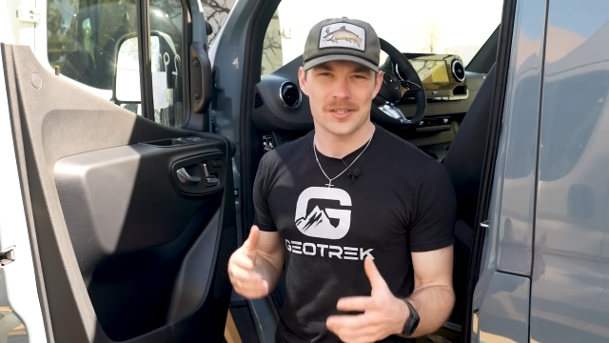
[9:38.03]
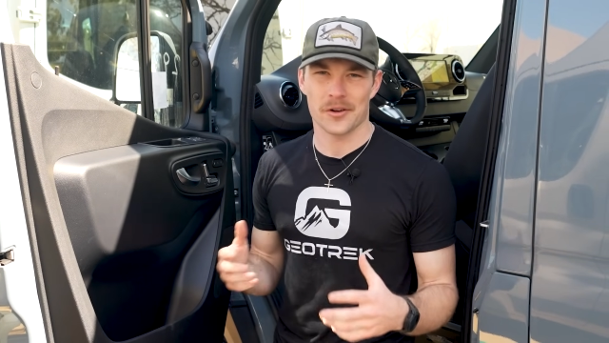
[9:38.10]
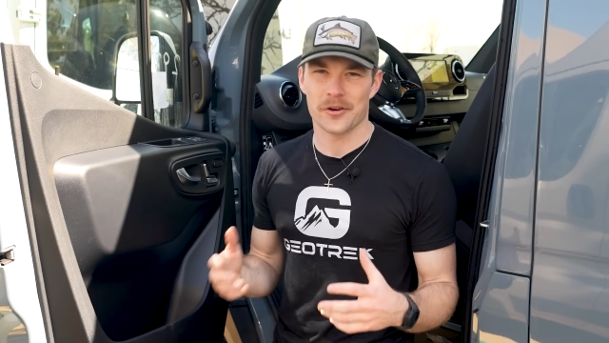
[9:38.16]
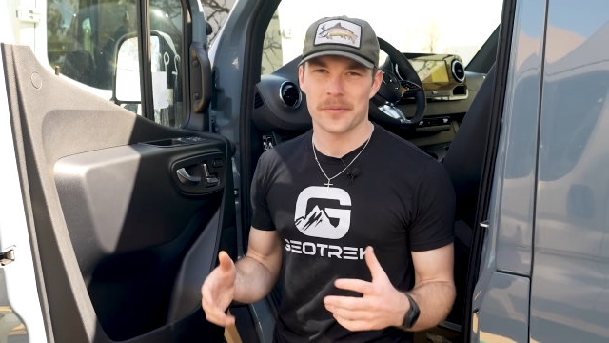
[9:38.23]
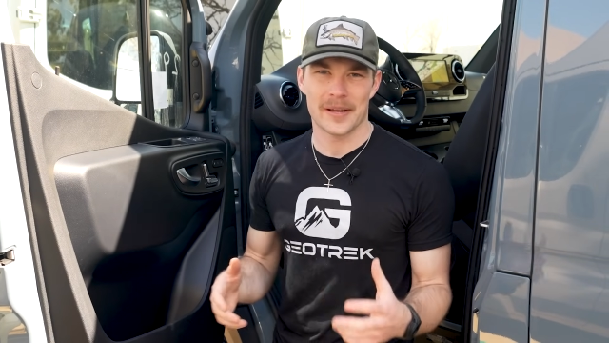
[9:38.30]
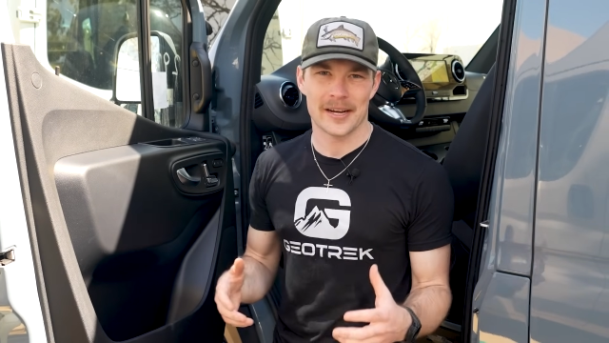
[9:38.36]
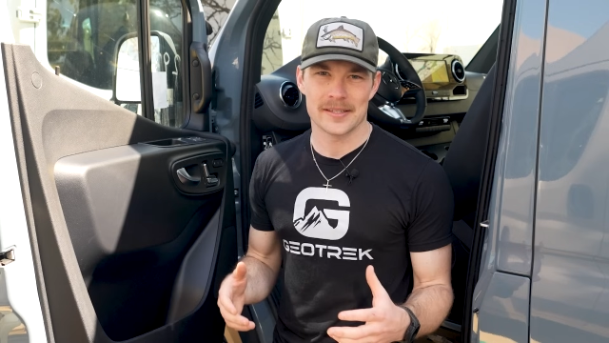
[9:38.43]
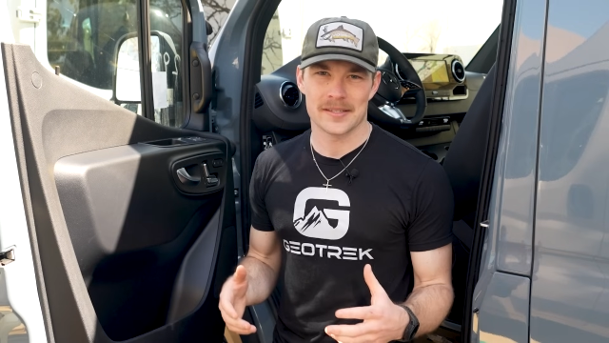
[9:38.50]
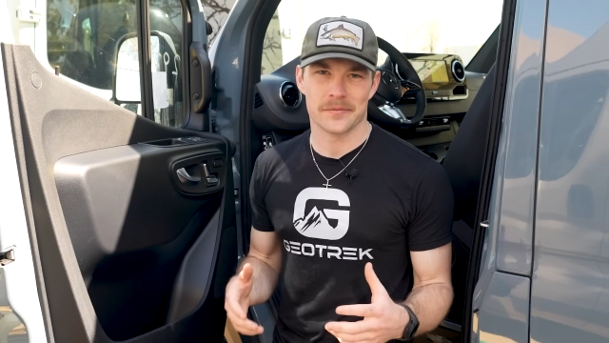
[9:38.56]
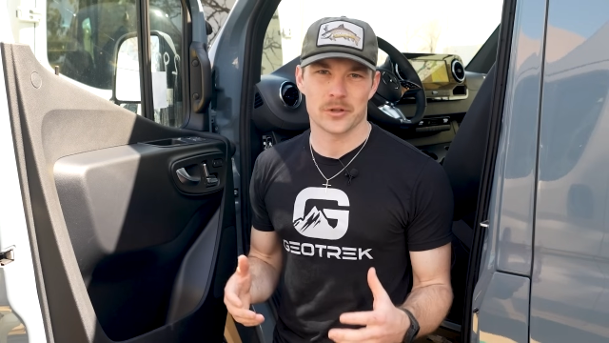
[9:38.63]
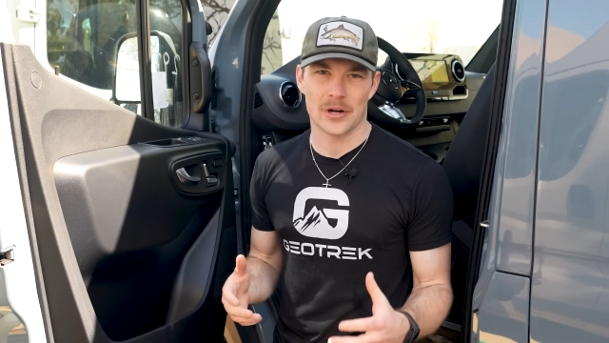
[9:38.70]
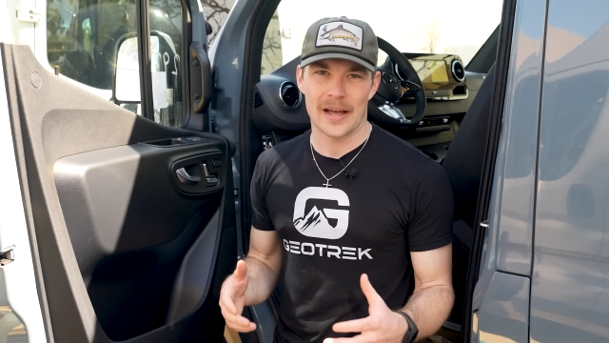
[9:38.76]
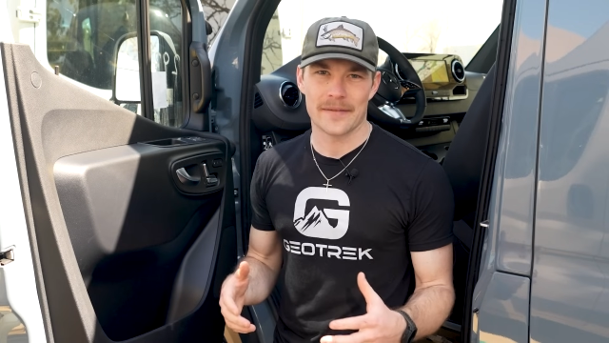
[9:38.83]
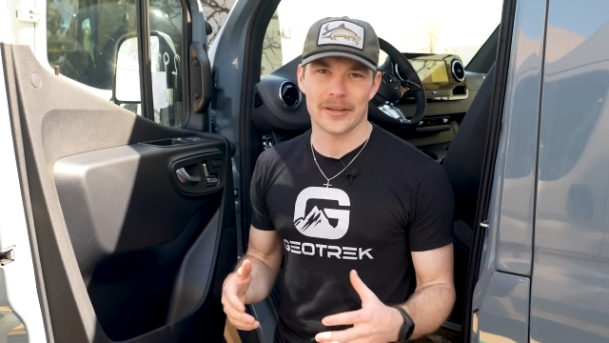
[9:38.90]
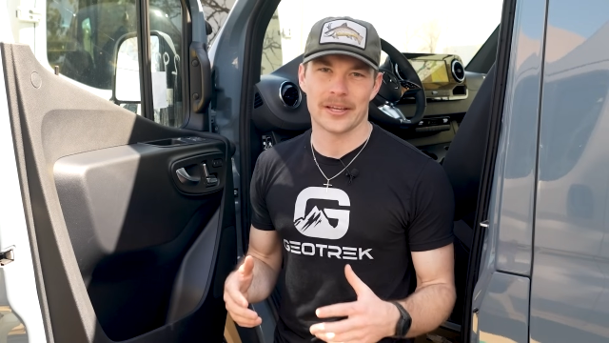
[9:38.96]
30 minutes of
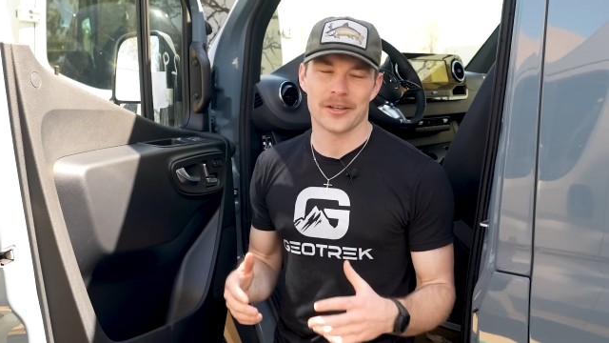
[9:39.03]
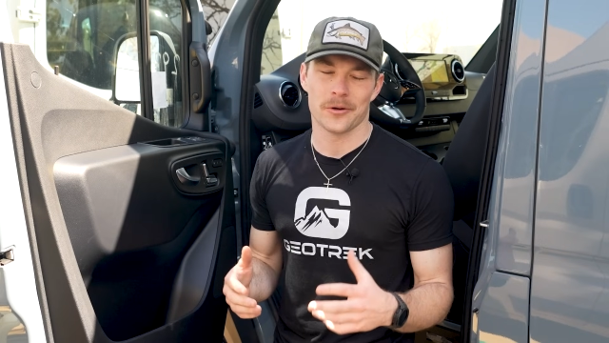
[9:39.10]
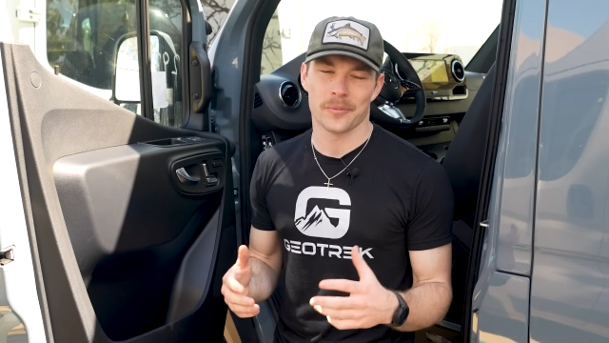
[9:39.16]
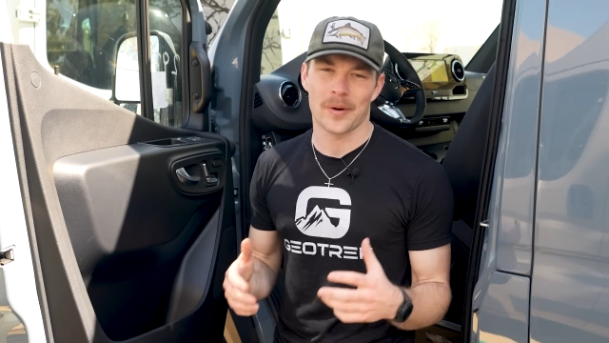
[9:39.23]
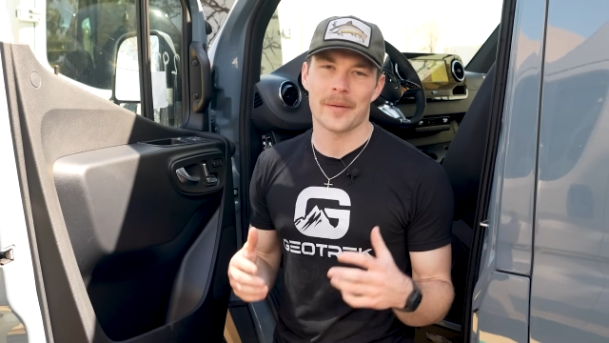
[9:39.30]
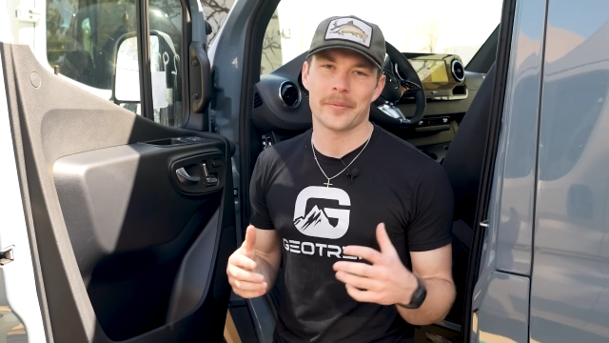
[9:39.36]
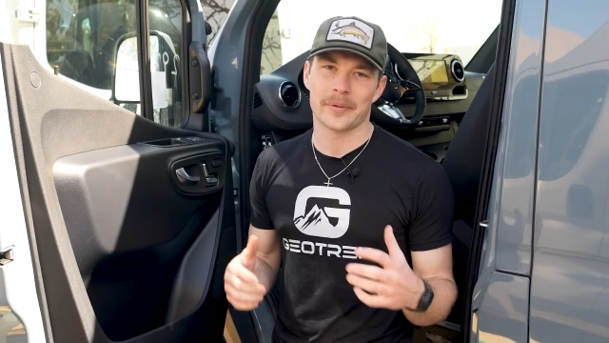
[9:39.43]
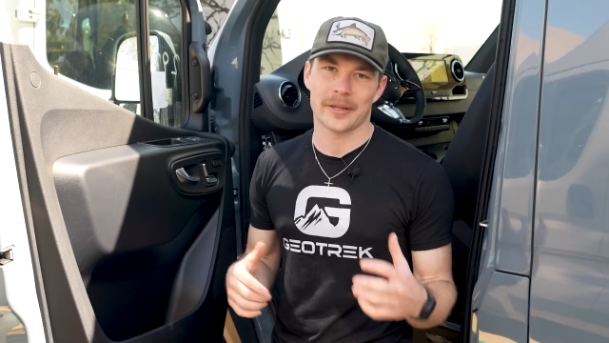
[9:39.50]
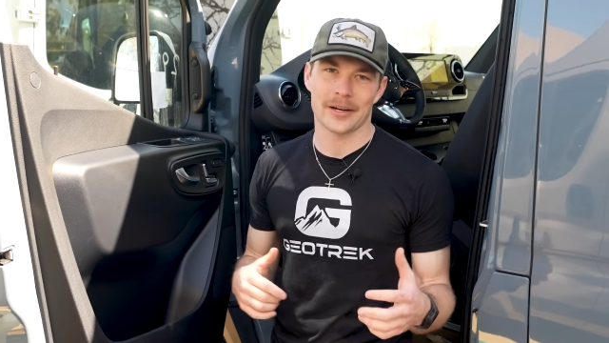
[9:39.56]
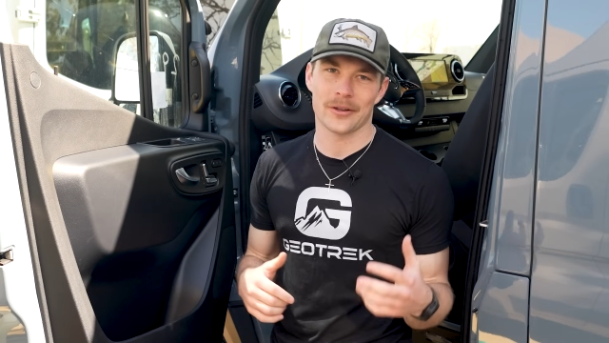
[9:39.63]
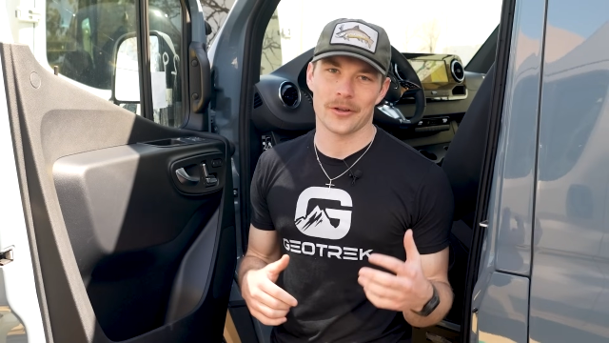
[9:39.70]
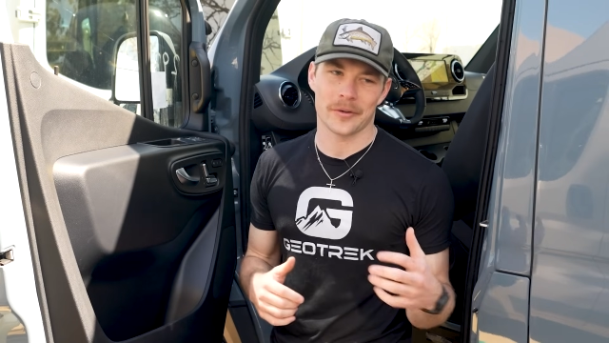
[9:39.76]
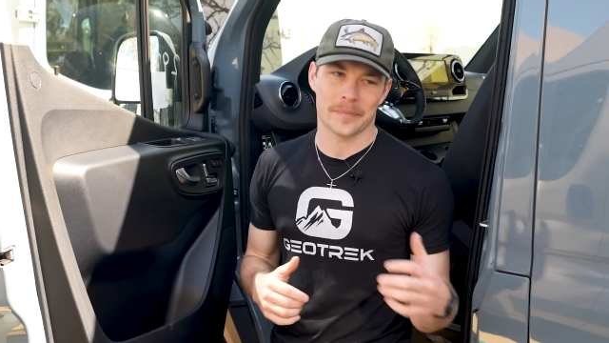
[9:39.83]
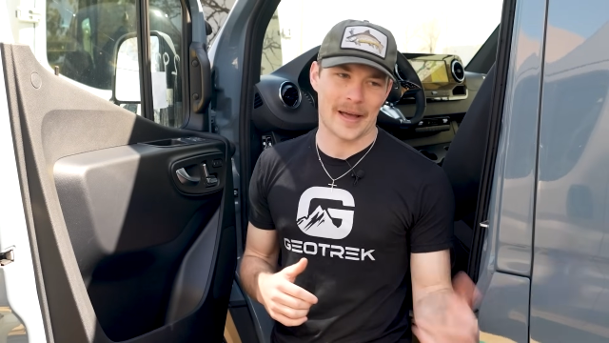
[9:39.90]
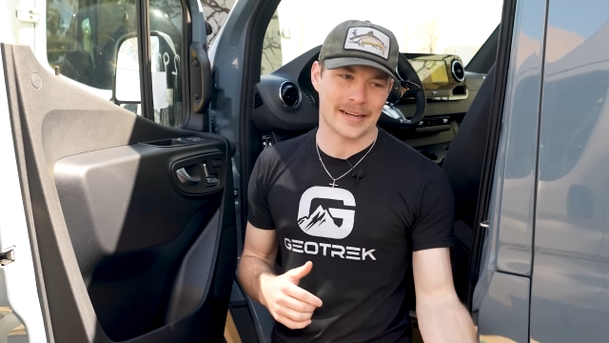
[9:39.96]
driving, you're probably going to
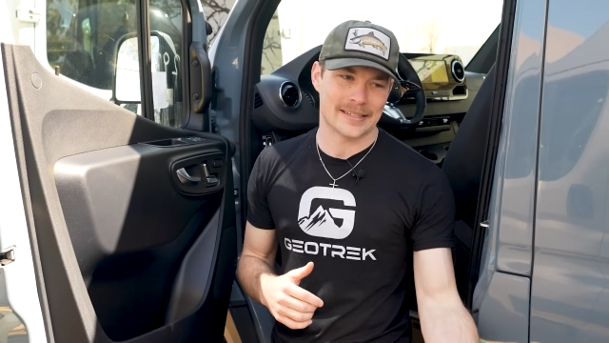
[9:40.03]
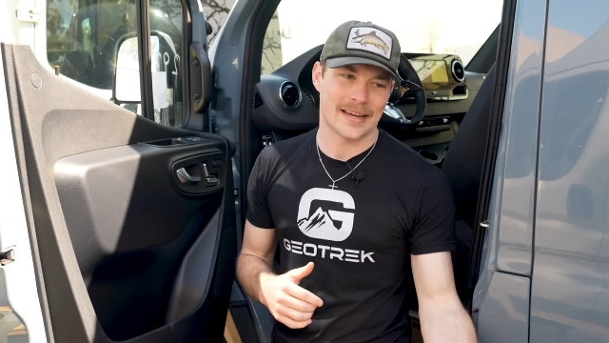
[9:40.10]
look back